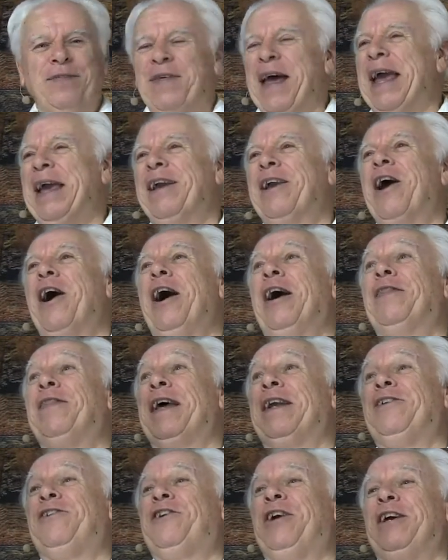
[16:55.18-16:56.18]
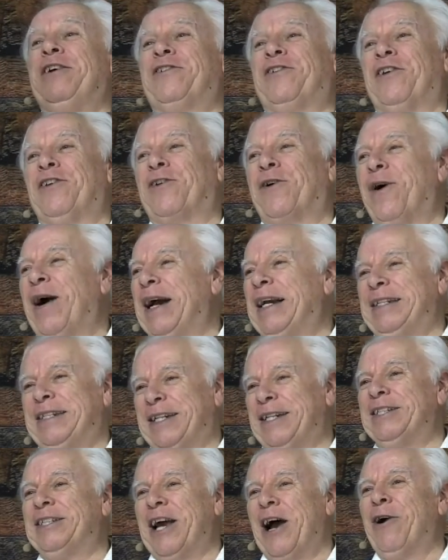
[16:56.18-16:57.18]
Thank God that Jesus
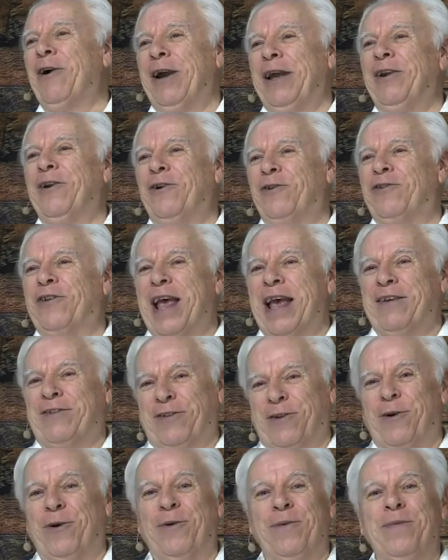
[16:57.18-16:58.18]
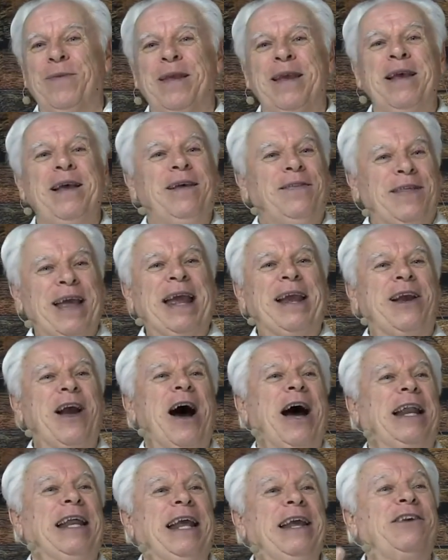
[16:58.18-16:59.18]
Christ is our intercessor. Thank
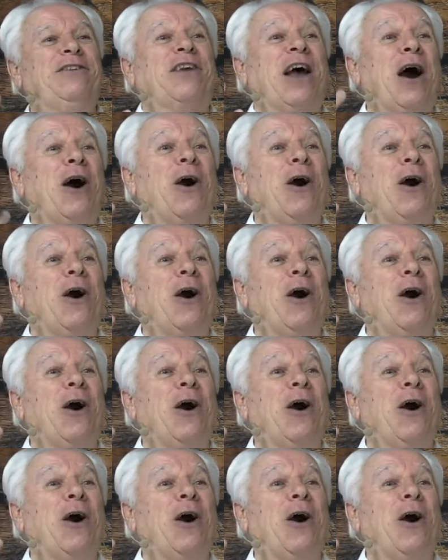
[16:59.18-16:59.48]
God he's